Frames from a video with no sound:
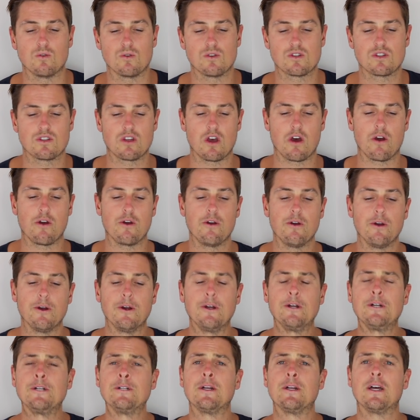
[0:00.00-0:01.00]
So
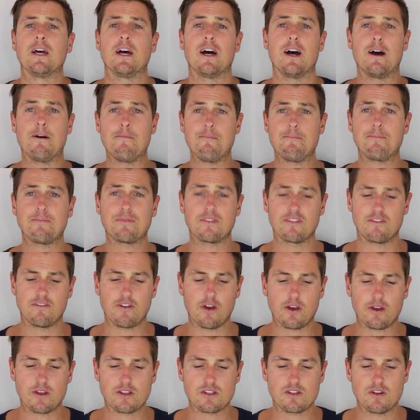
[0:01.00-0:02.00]

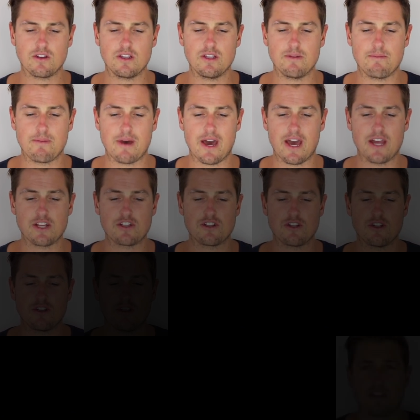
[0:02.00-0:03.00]
focus on your passion.